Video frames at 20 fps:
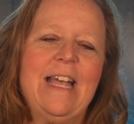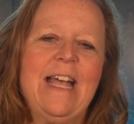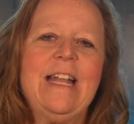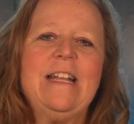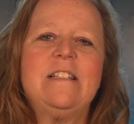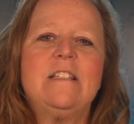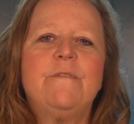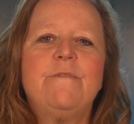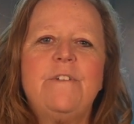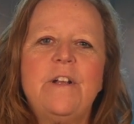
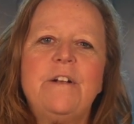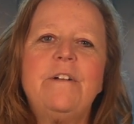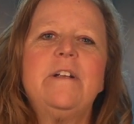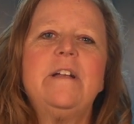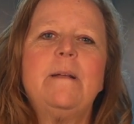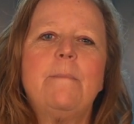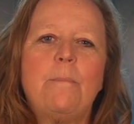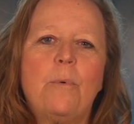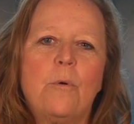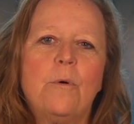And it's
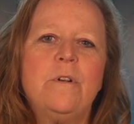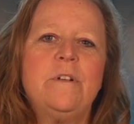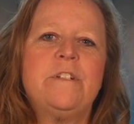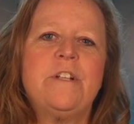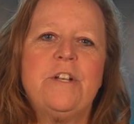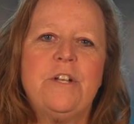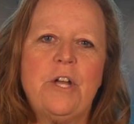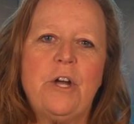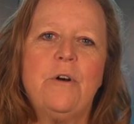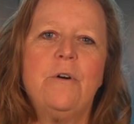very important
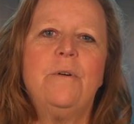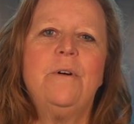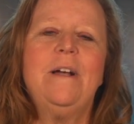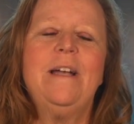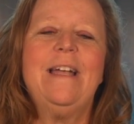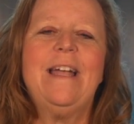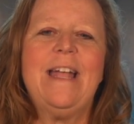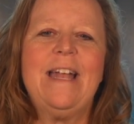to know